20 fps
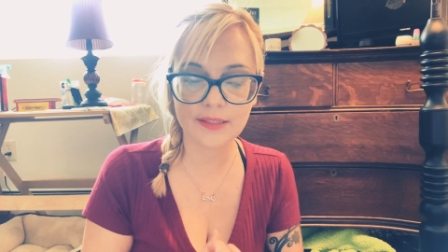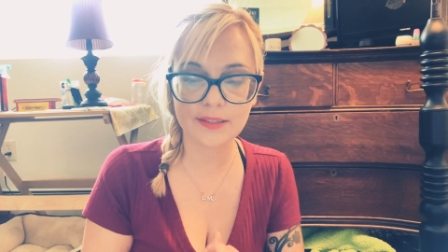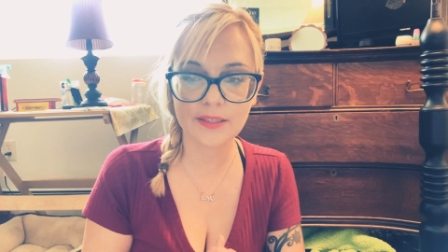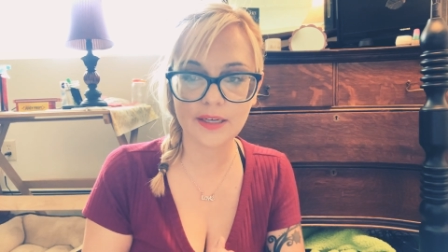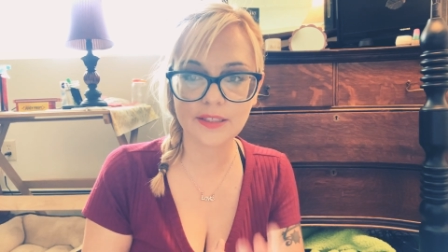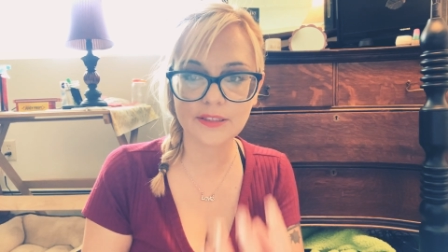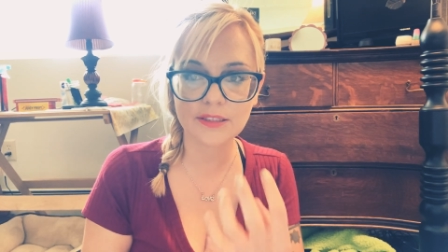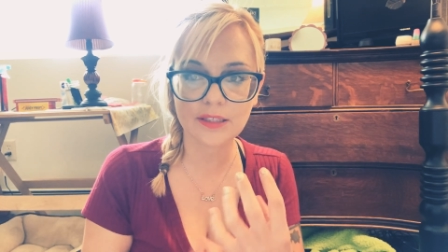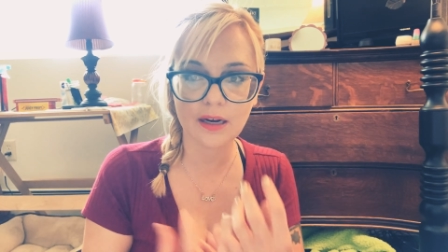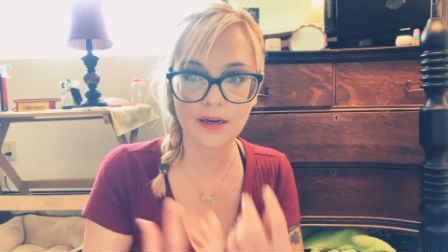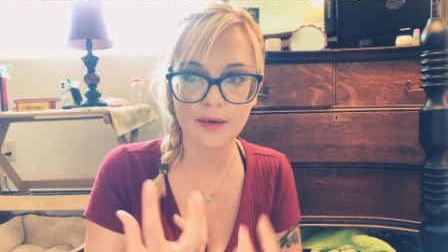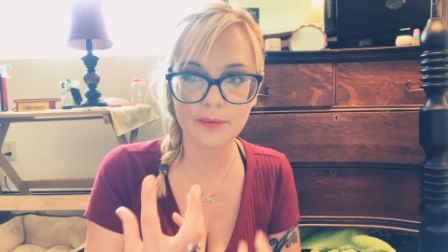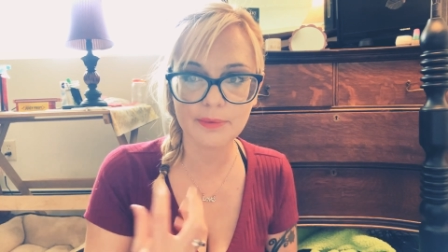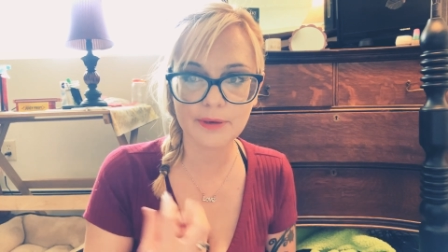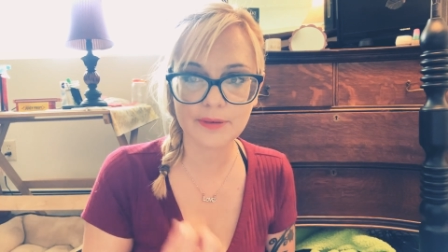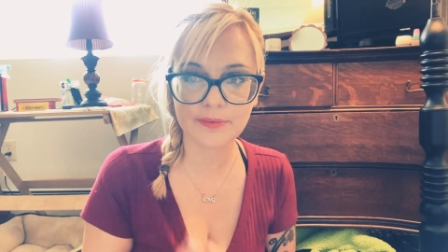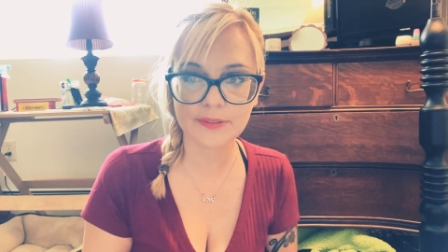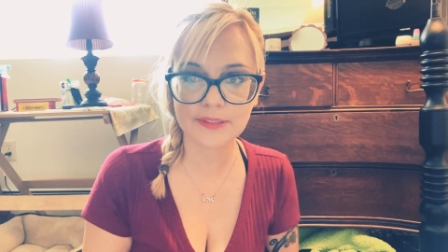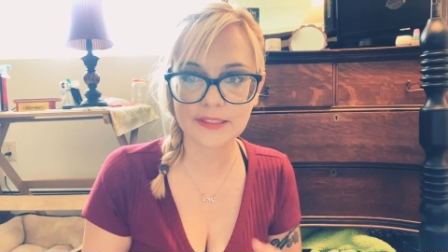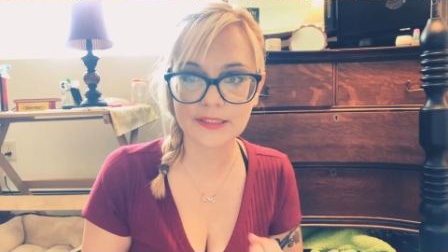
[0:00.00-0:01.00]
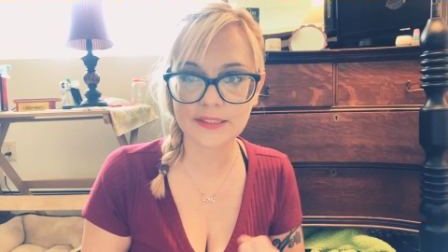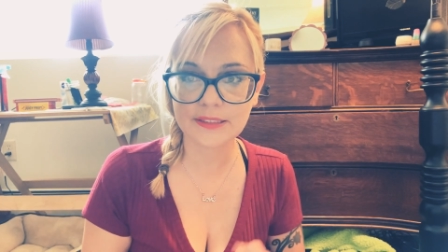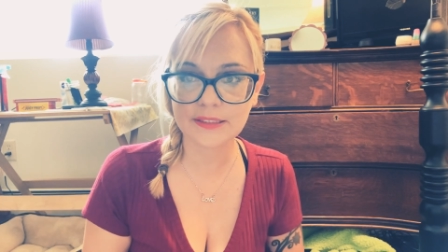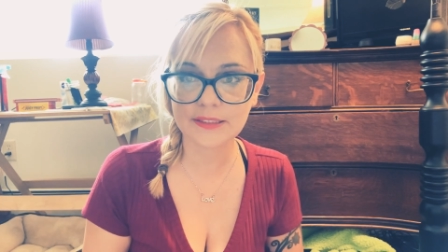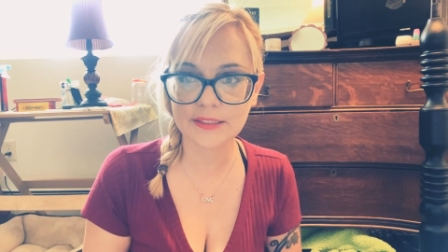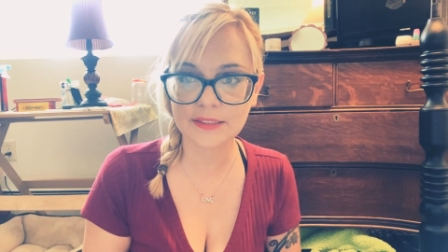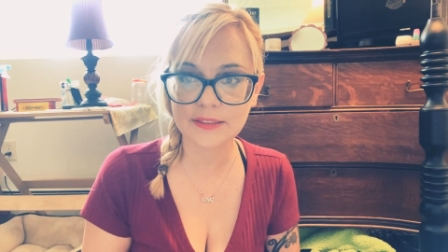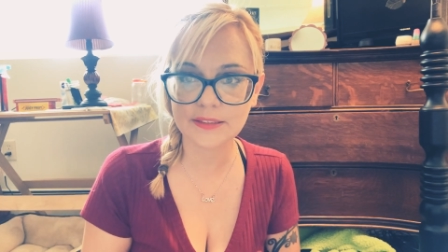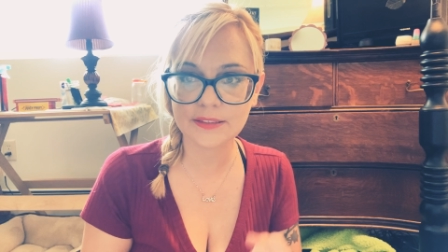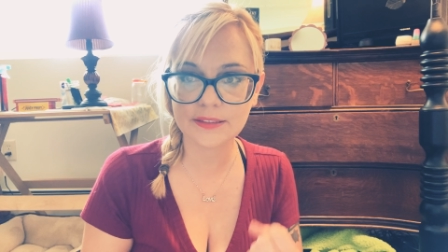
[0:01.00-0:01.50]
There's going to be
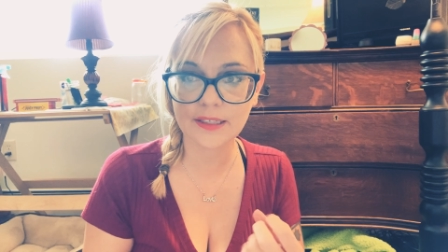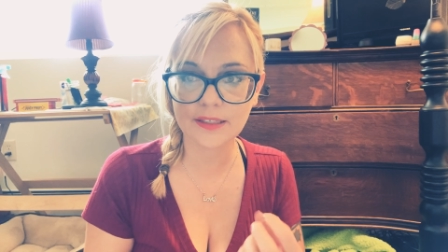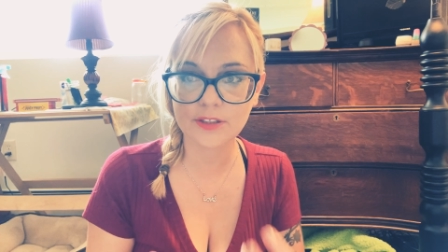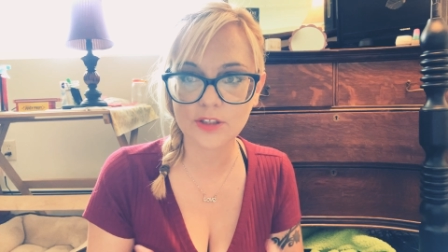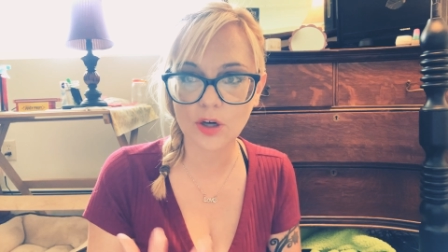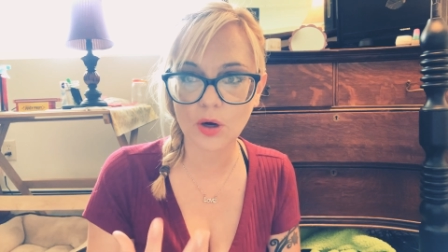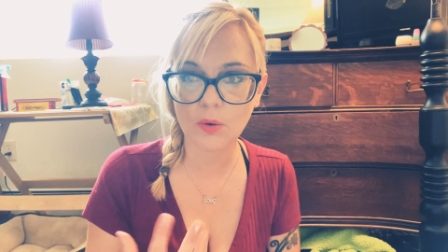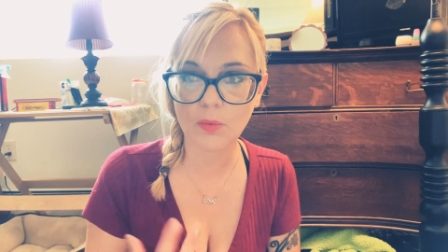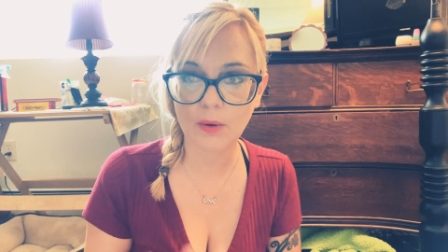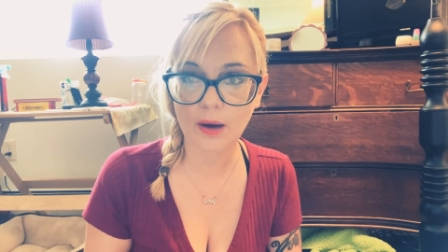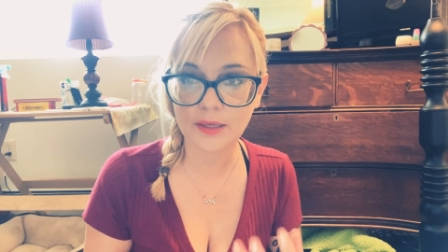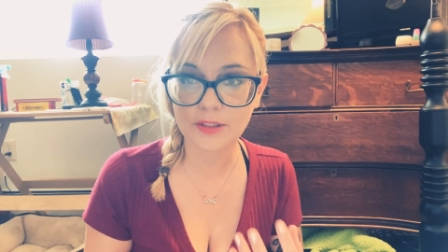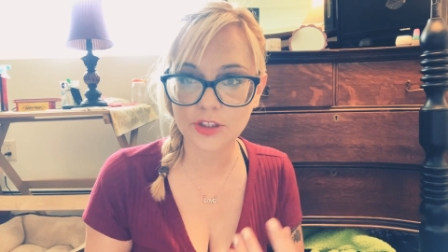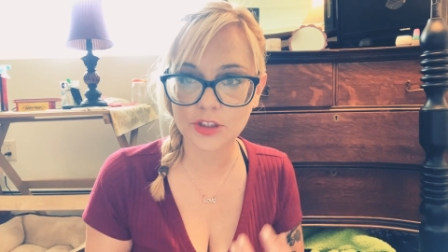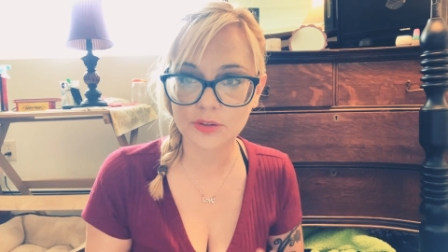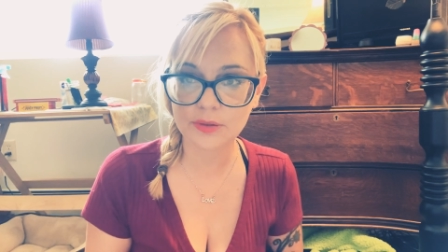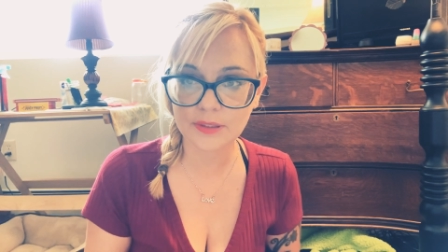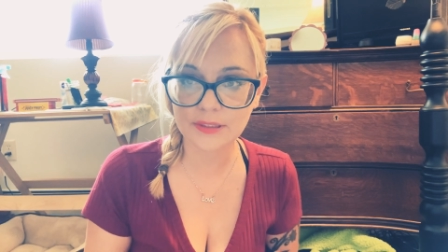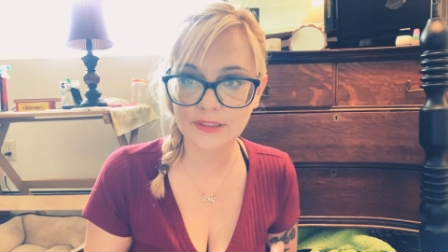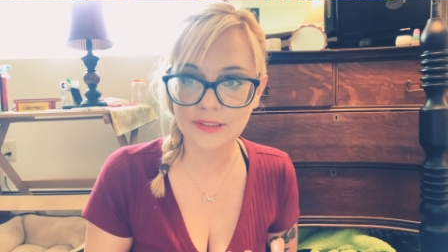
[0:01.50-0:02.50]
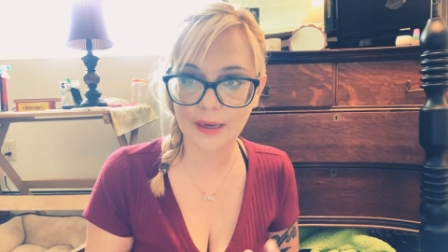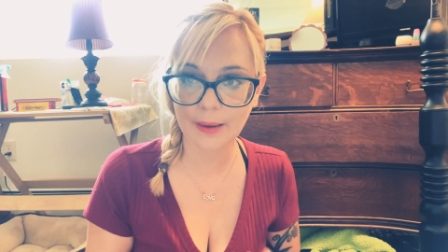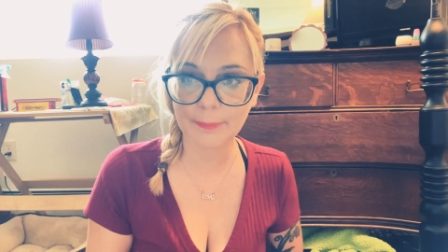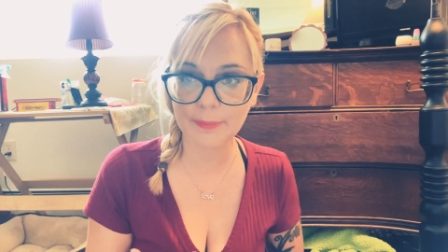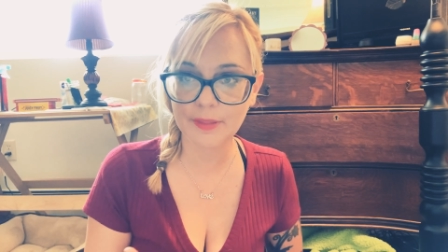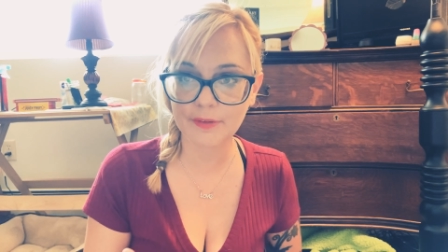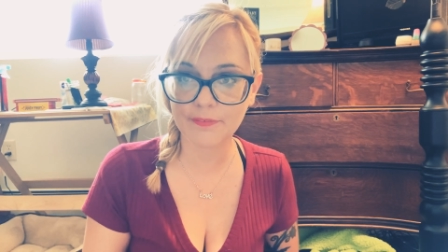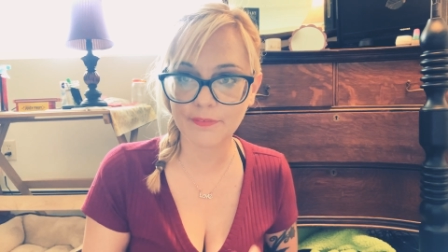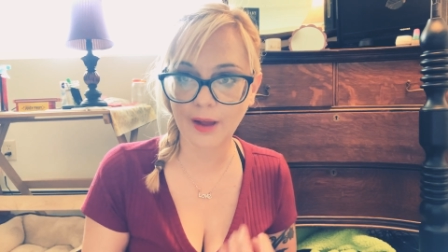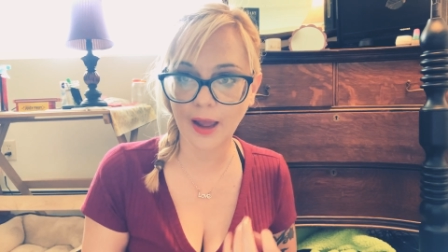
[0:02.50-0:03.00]
resistance. They don't want to
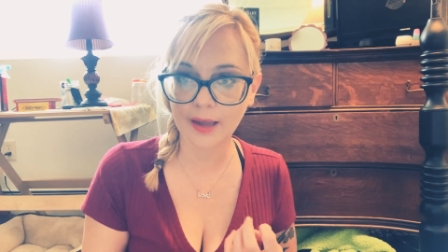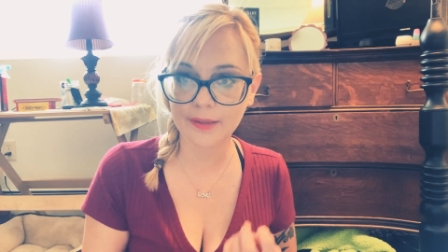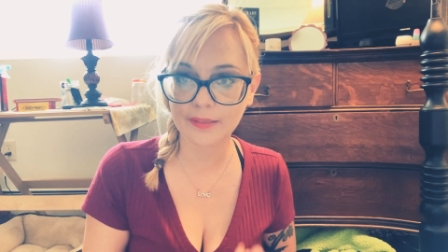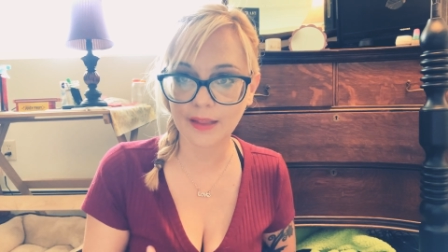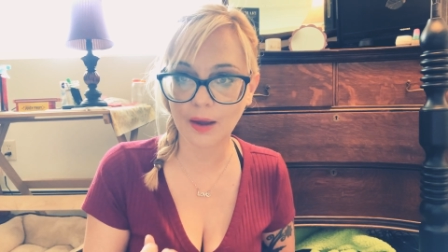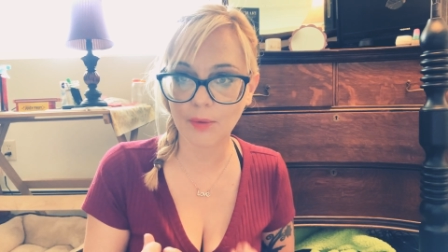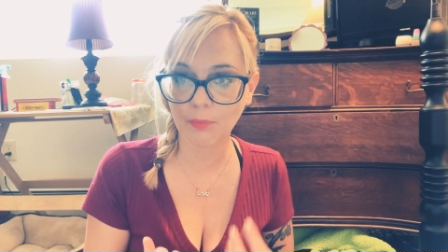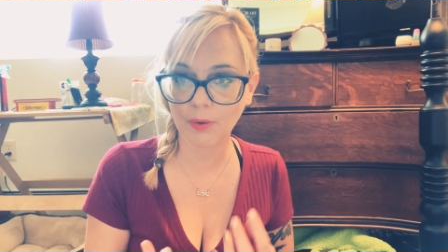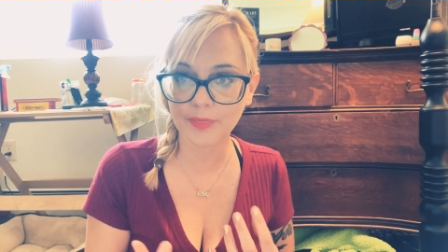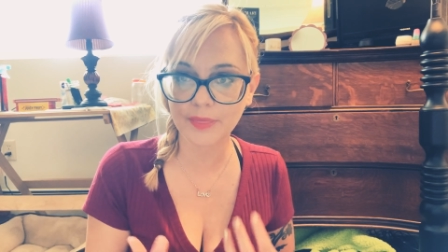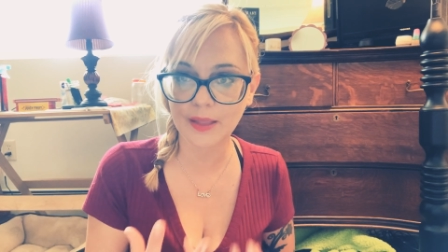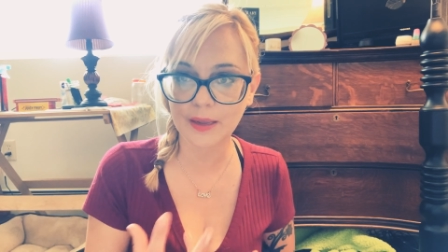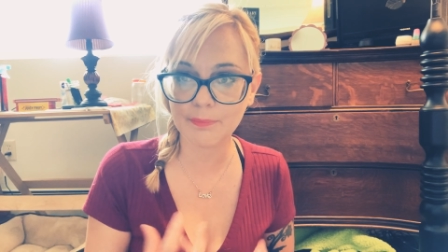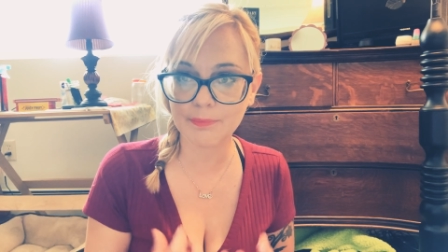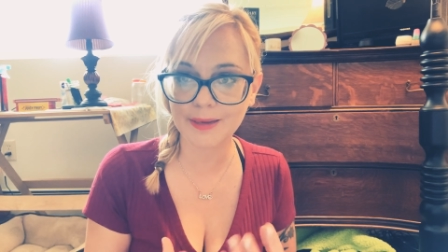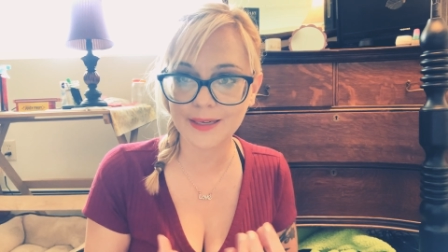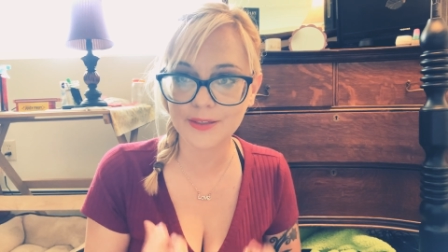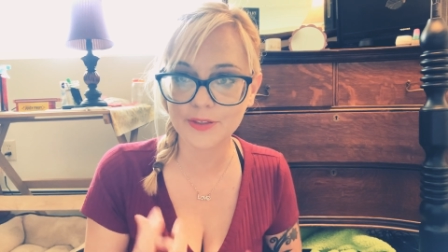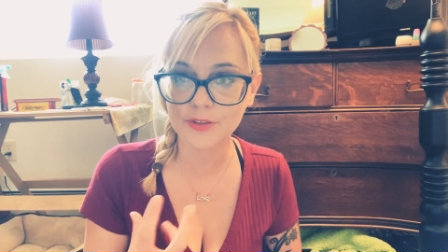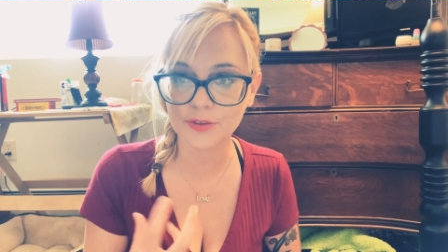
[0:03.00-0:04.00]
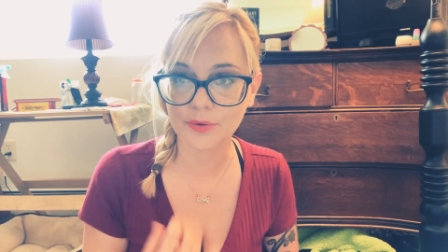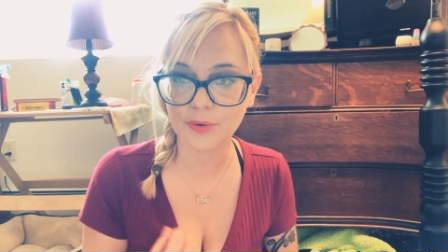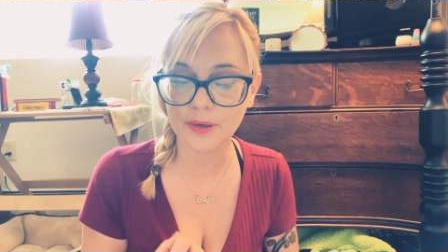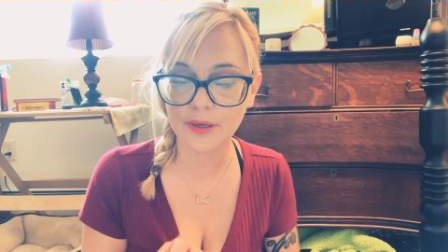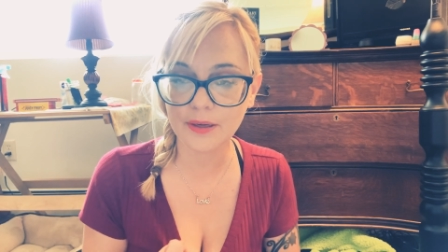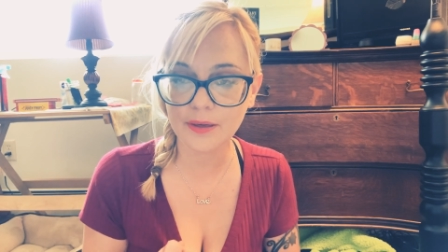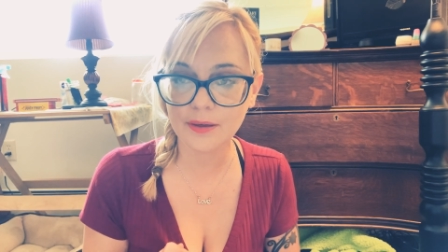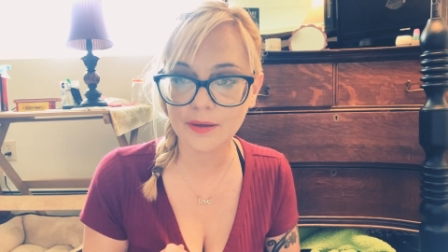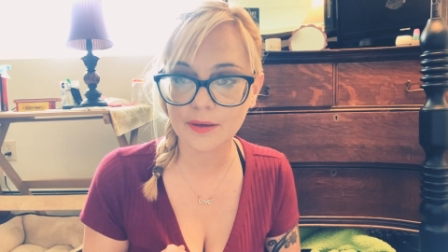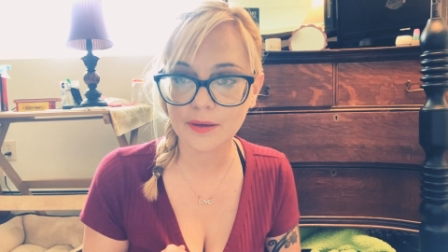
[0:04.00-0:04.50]
accept the fact that what they've been
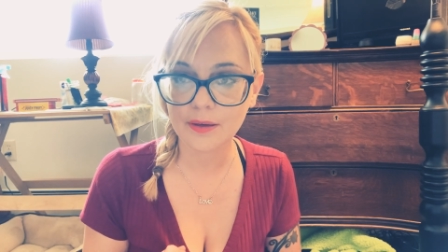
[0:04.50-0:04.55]
doing